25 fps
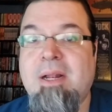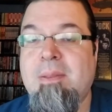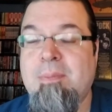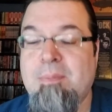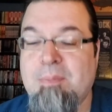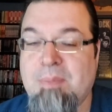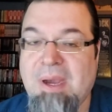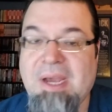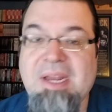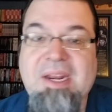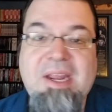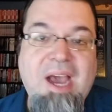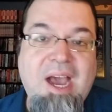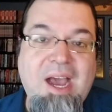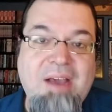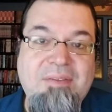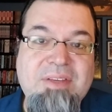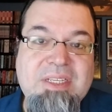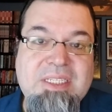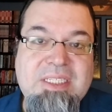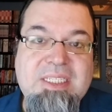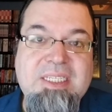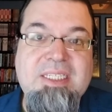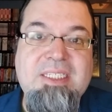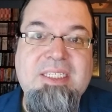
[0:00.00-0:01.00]
But
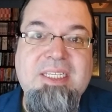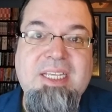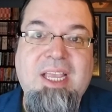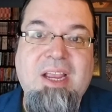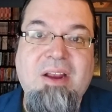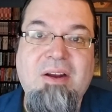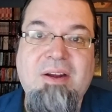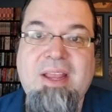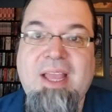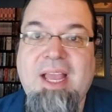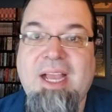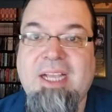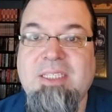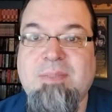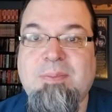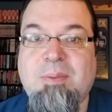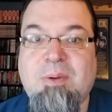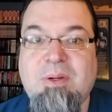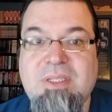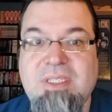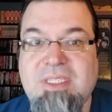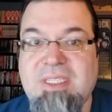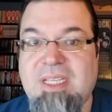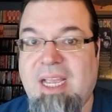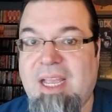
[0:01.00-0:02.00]
obviously, security
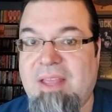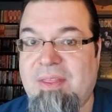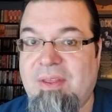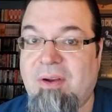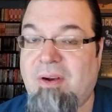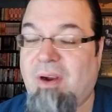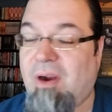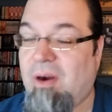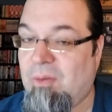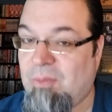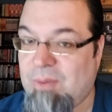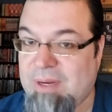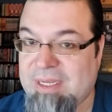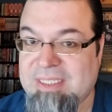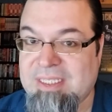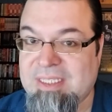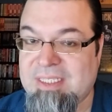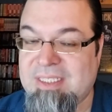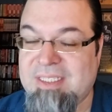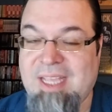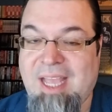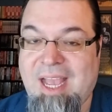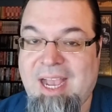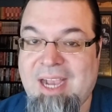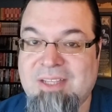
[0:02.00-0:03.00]
experts say there are
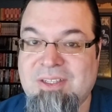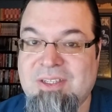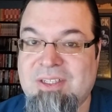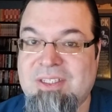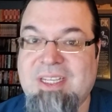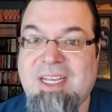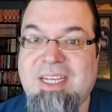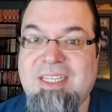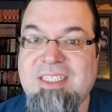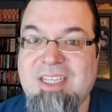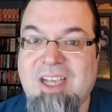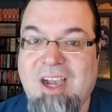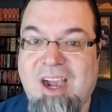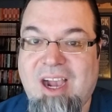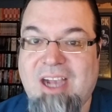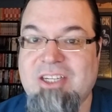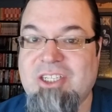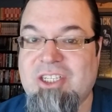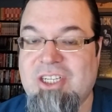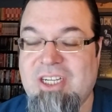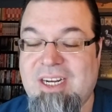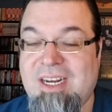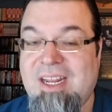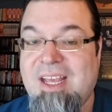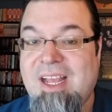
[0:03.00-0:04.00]
reasons to exercise
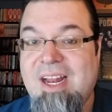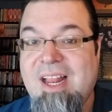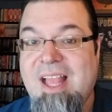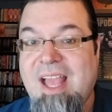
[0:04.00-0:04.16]
caution,